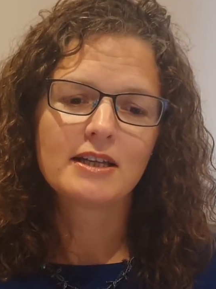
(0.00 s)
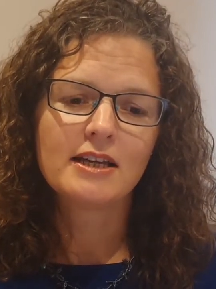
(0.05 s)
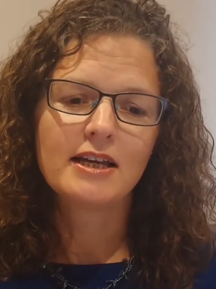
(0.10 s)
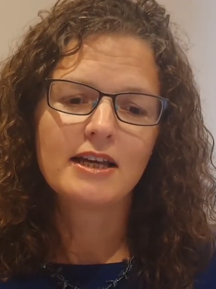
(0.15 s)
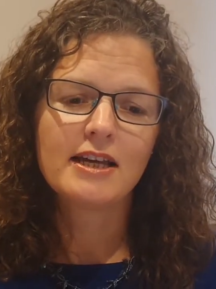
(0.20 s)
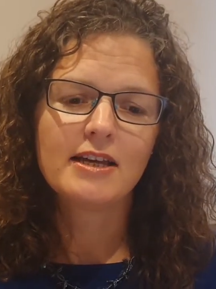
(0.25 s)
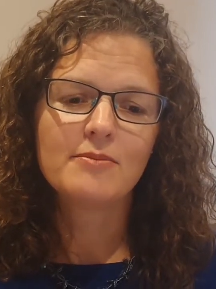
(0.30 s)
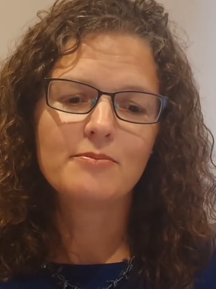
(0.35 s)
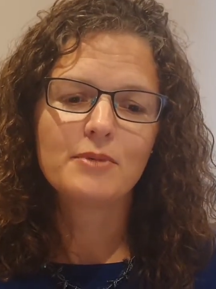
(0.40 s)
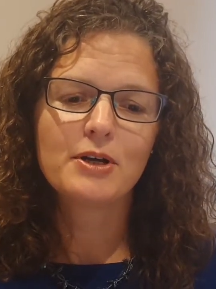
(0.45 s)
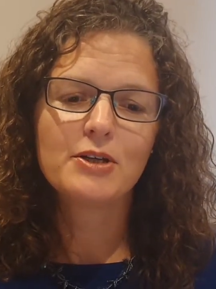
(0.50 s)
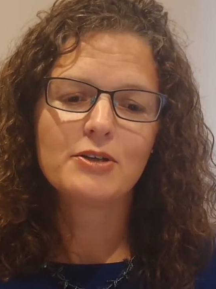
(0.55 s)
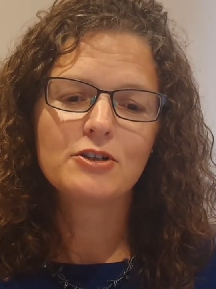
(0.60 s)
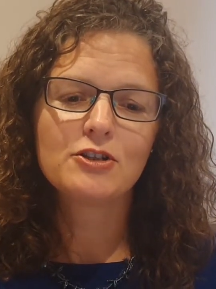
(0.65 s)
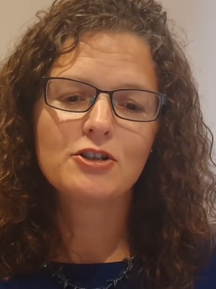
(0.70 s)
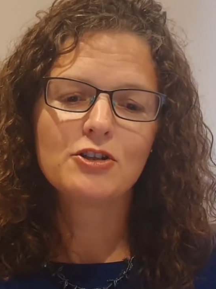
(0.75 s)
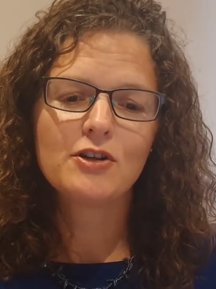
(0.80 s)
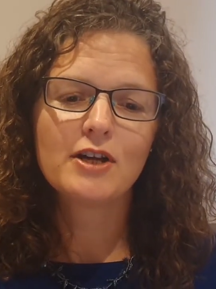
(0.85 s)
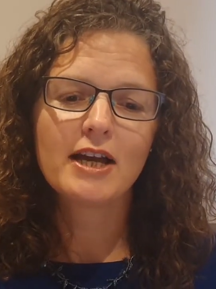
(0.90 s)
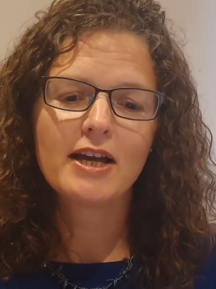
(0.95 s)
in most
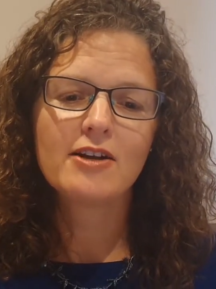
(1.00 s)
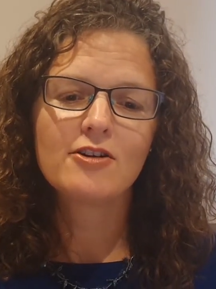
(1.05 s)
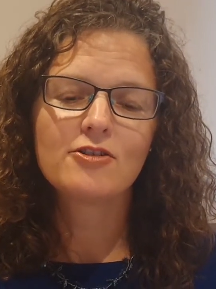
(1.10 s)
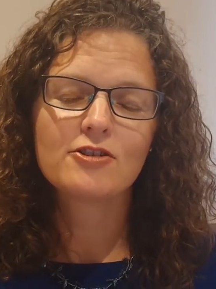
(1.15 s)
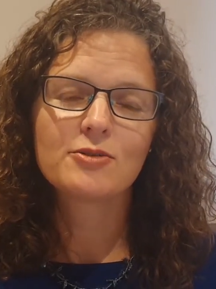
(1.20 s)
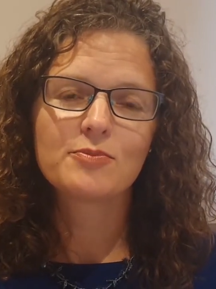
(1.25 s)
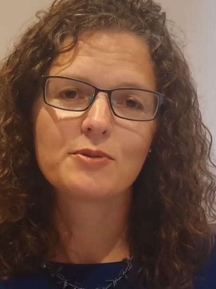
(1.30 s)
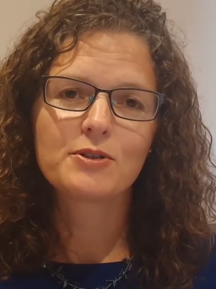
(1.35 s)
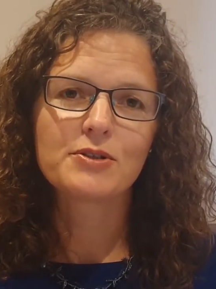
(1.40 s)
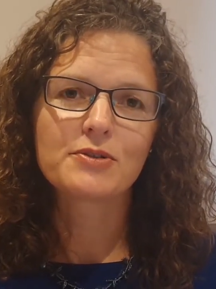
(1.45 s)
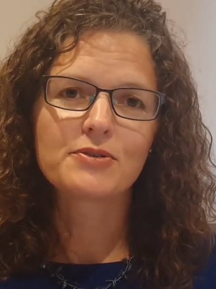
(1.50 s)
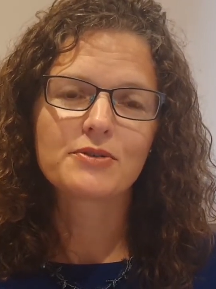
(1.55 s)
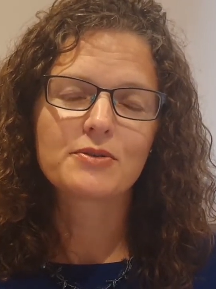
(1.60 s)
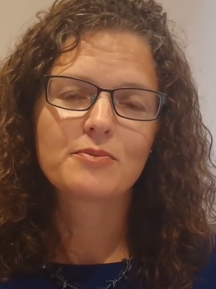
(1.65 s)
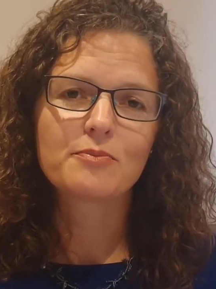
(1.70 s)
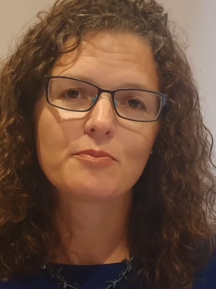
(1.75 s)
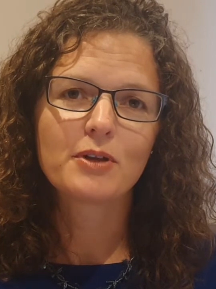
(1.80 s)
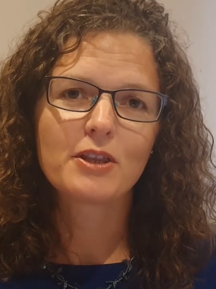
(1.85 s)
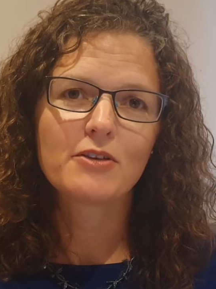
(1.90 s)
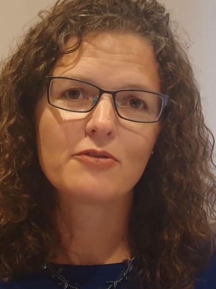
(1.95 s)
UK hospitals,
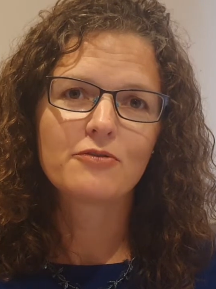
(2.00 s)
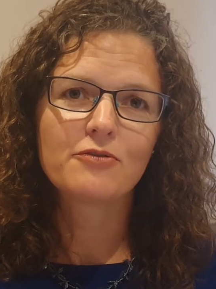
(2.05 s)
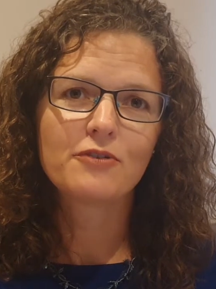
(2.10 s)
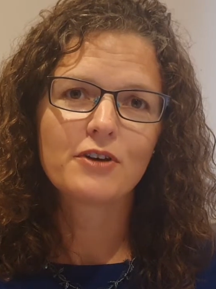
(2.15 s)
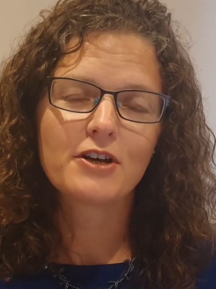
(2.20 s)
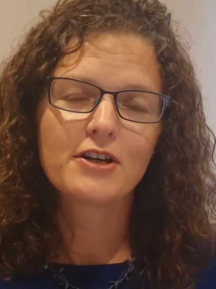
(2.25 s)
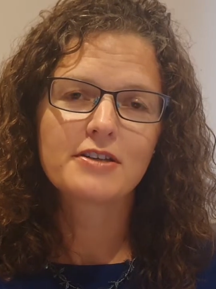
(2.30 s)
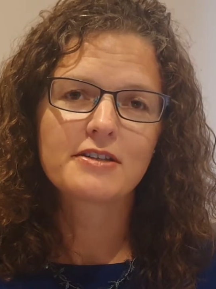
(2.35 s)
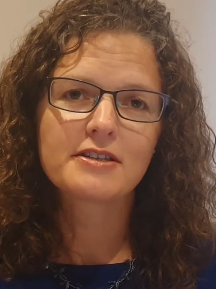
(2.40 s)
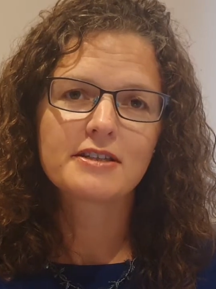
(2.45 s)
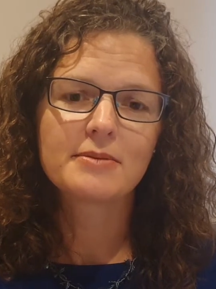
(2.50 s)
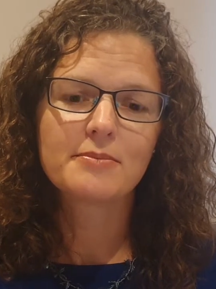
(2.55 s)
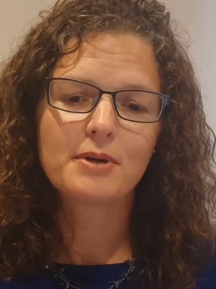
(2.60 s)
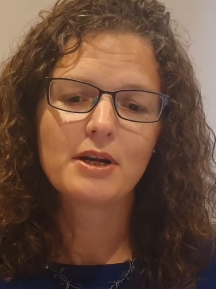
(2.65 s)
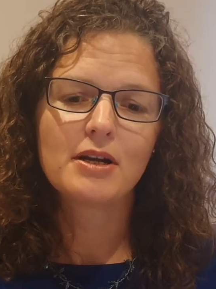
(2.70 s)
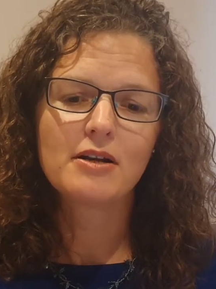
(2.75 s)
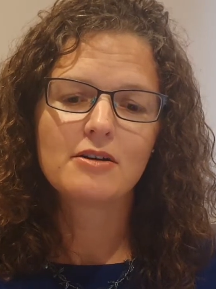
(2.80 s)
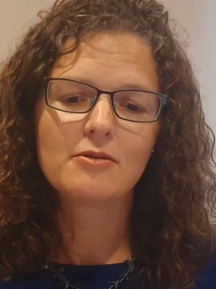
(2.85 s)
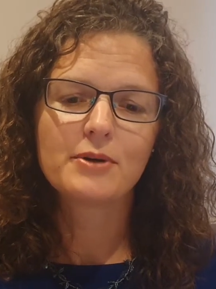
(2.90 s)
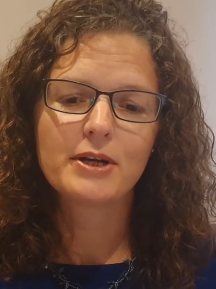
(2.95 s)
but the first in
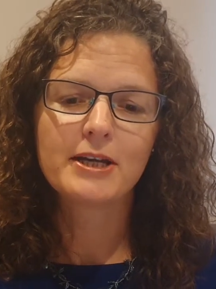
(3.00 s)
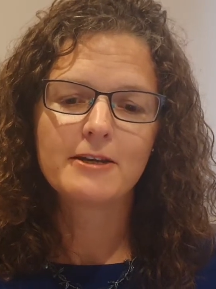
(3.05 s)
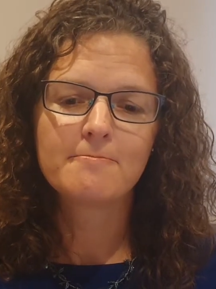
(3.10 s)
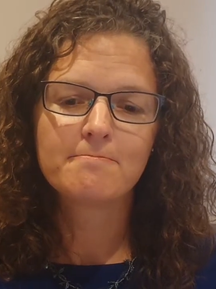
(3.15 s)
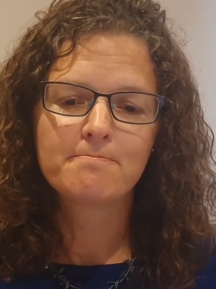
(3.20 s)
Malawi.